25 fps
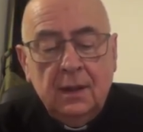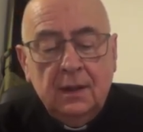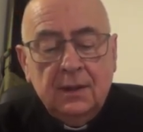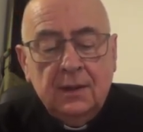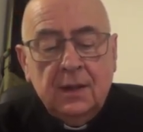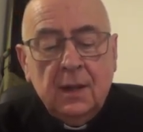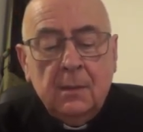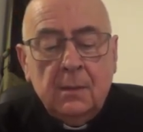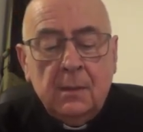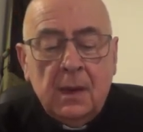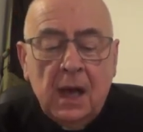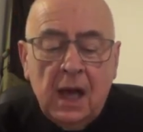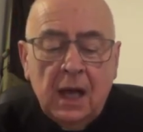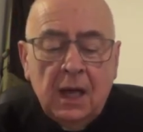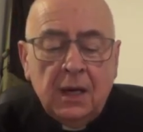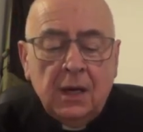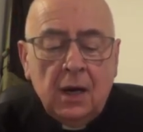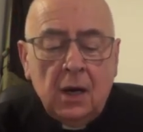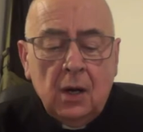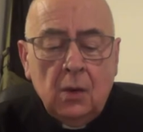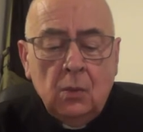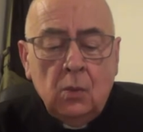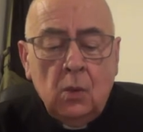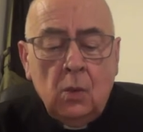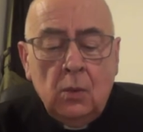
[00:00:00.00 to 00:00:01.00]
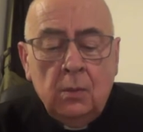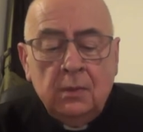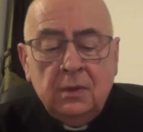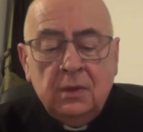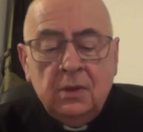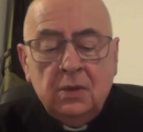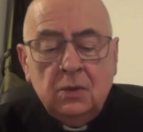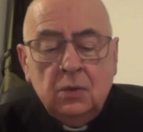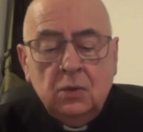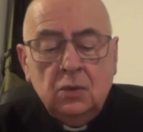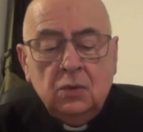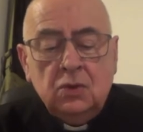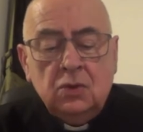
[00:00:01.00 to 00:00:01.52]
The man or
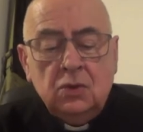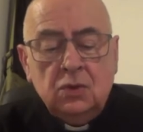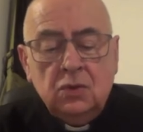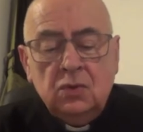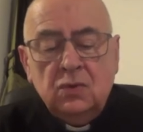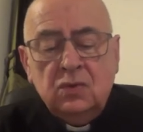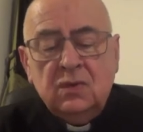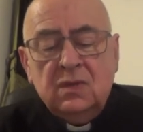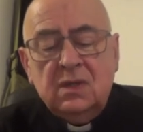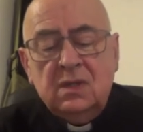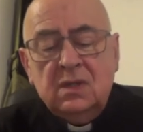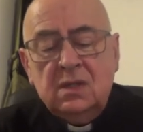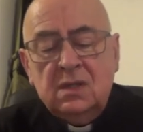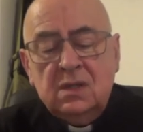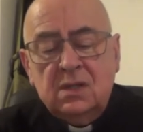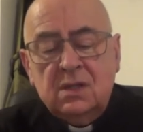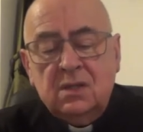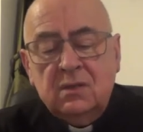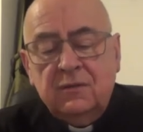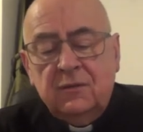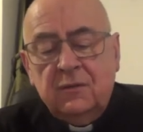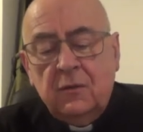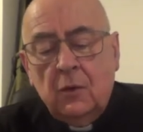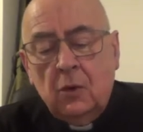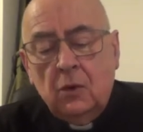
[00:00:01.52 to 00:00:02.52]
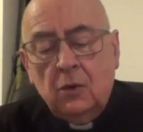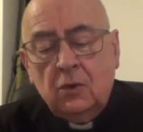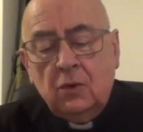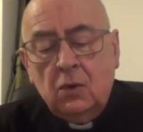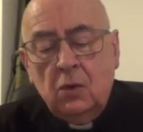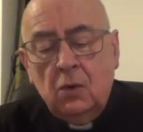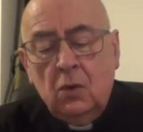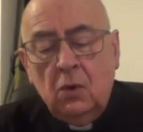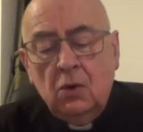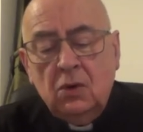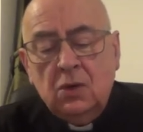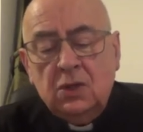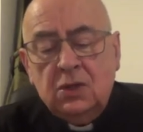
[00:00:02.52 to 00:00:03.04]
woman who chooses to
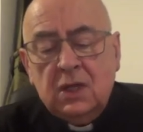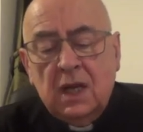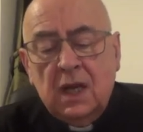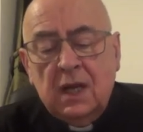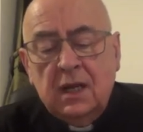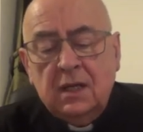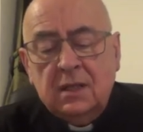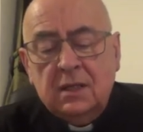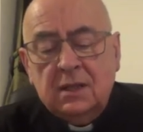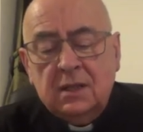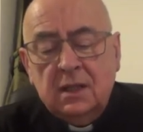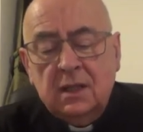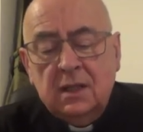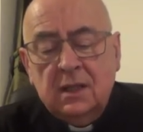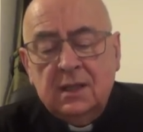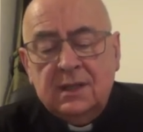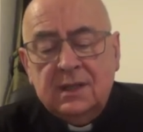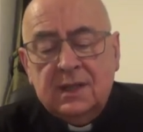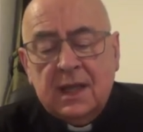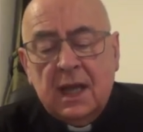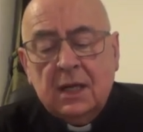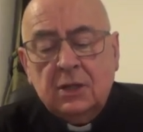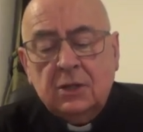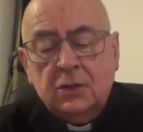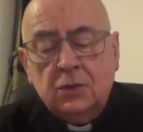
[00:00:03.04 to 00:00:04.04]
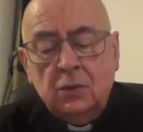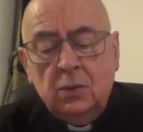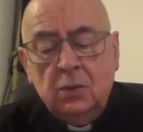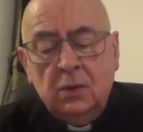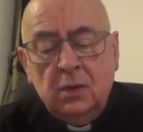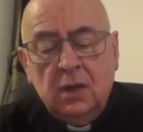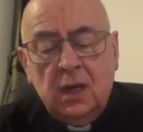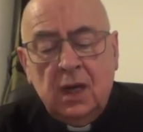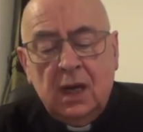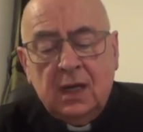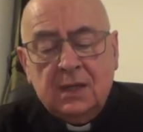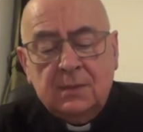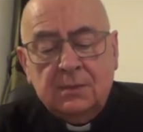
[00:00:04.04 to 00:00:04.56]
forego genital sexual
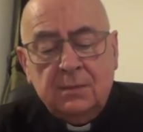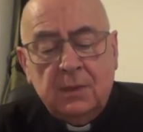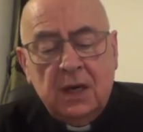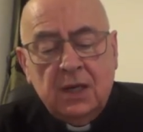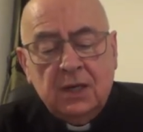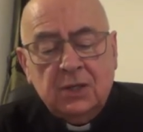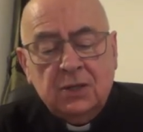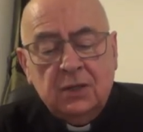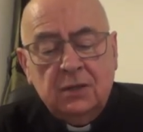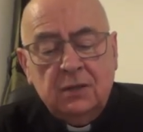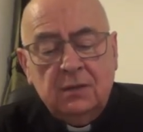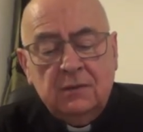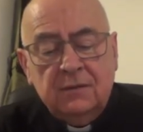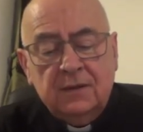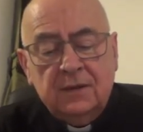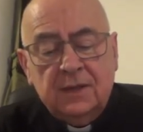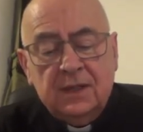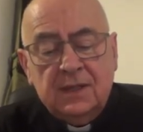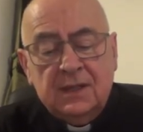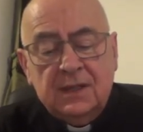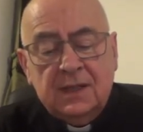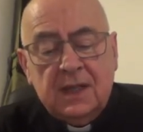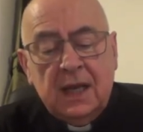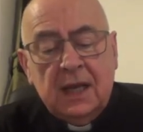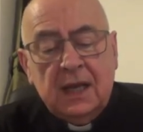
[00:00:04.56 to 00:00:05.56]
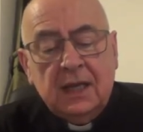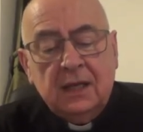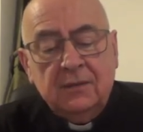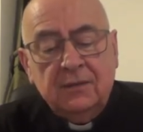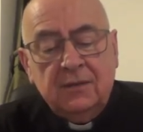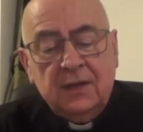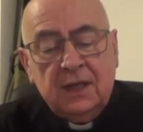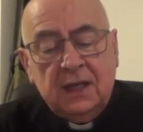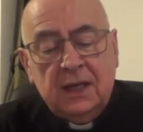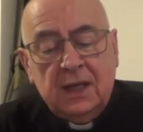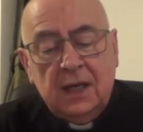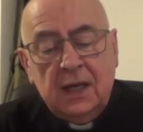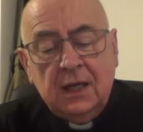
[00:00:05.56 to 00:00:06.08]
expression for the sake of
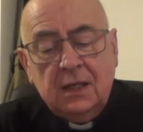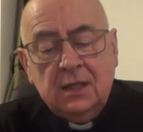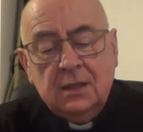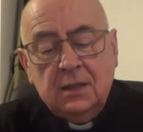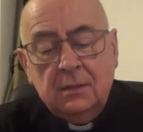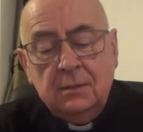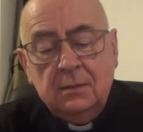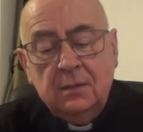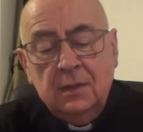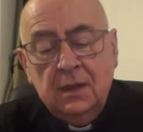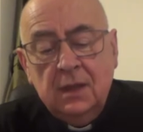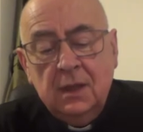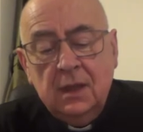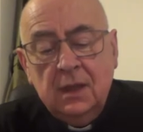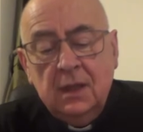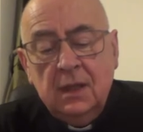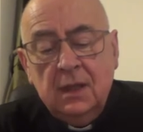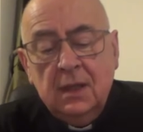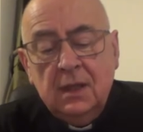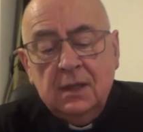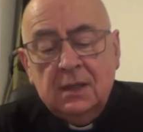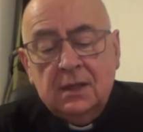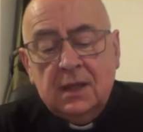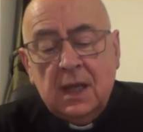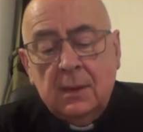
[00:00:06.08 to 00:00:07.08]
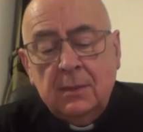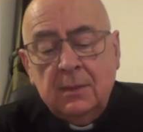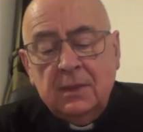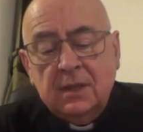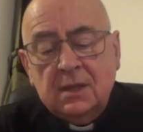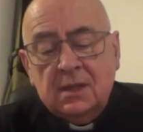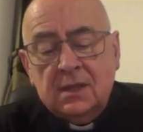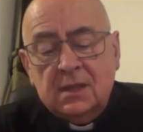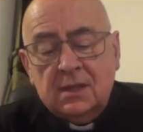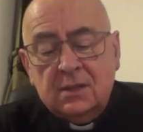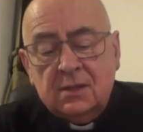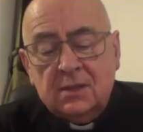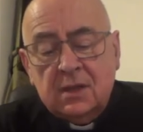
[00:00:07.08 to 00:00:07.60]
the kingdom
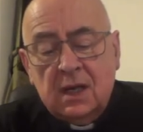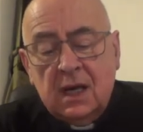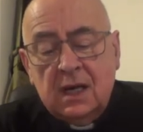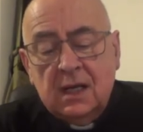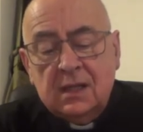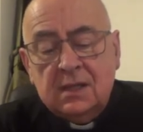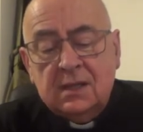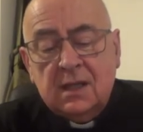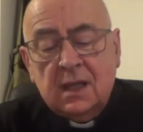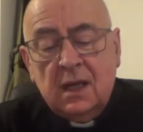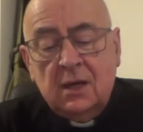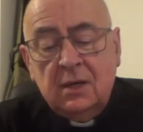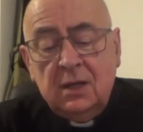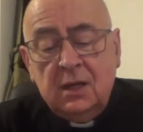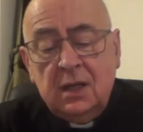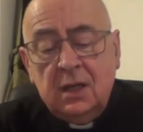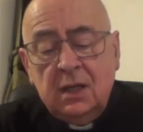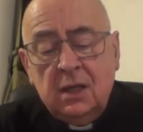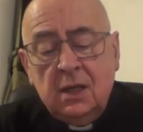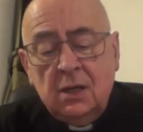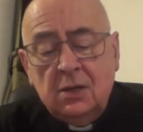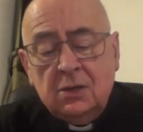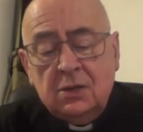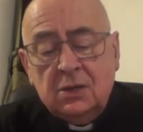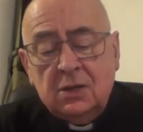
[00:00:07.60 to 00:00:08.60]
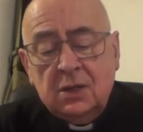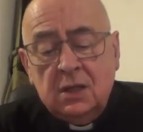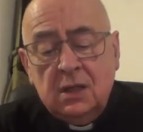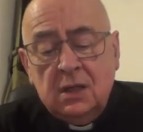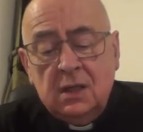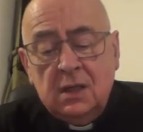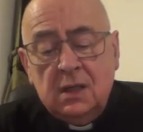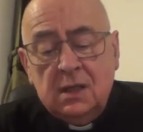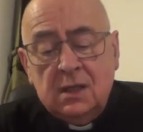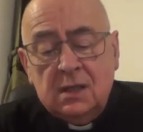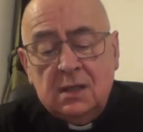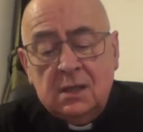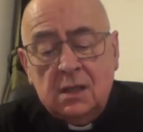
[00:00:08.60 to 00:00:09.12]
demonstrates that he or
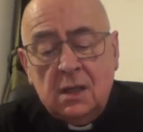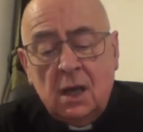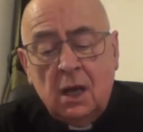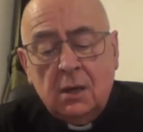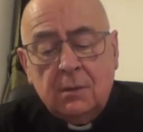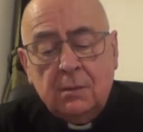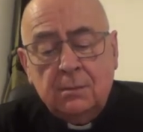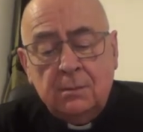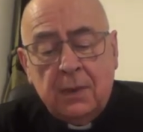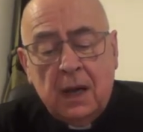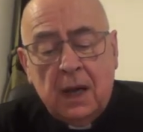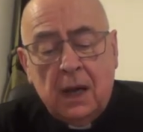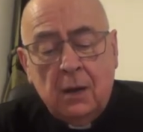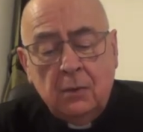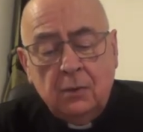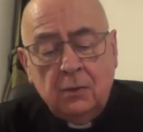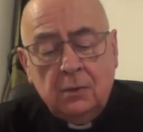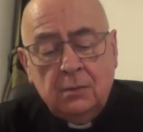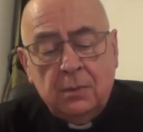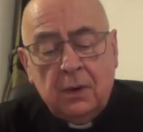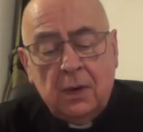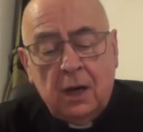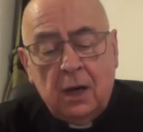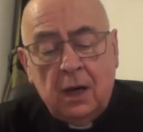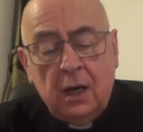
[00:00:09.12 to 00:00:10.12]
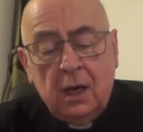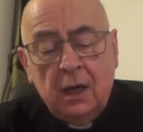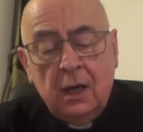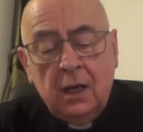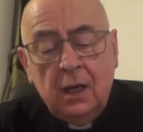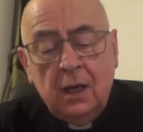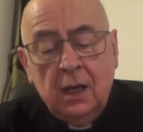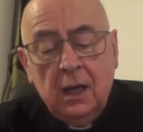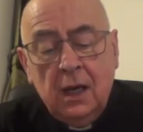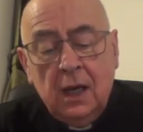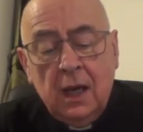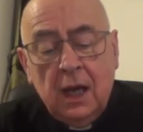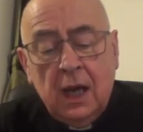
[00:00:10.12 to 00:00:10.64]
she is not bound
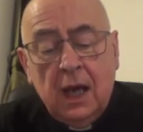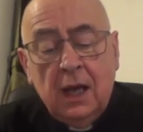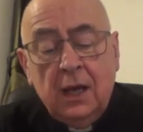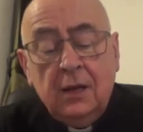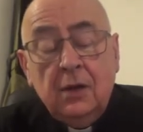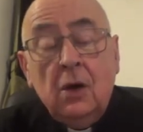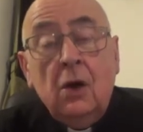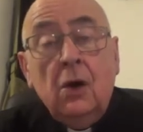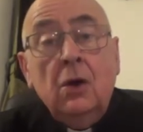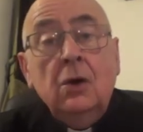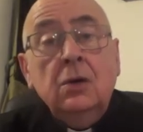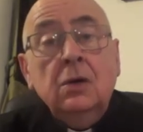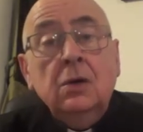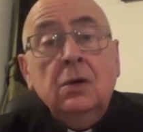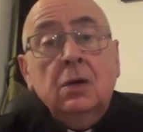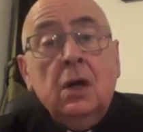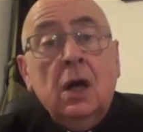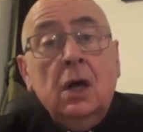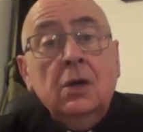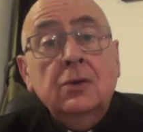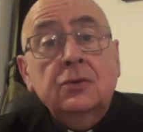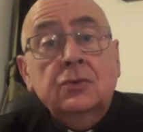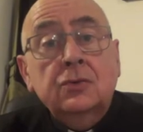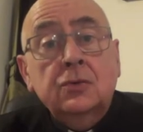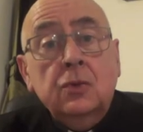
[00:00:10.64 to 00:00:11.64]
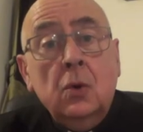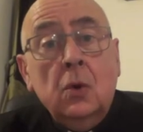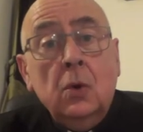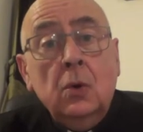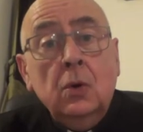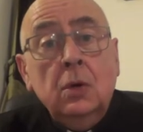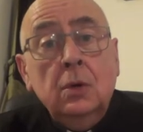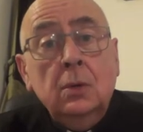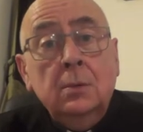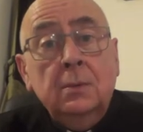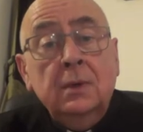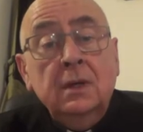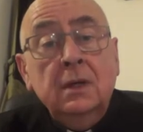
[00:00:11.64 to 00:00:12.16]
by an
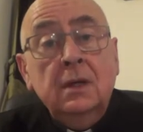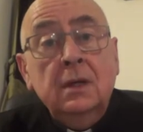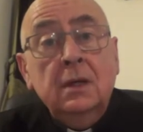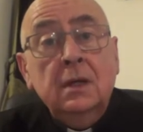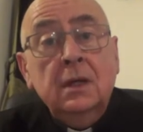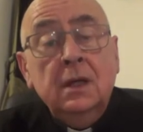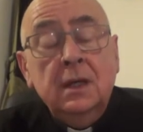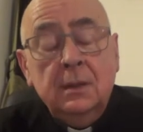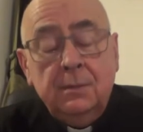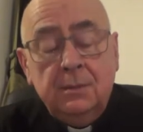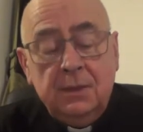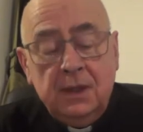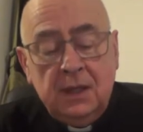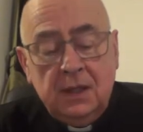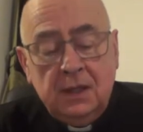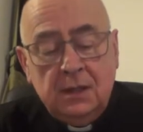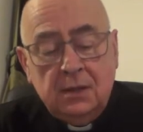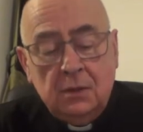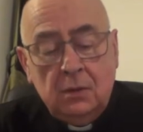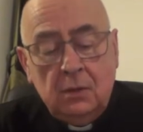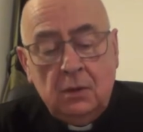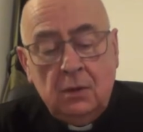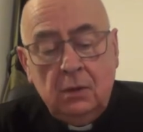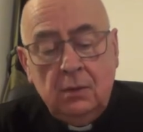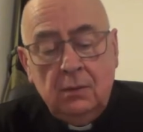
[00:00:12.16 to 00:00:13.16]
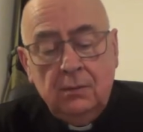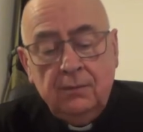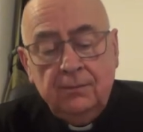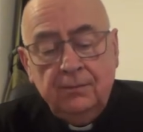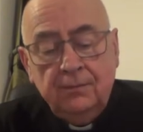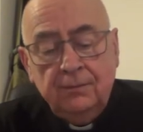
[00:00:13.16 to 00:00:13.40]
uncontrollable libido.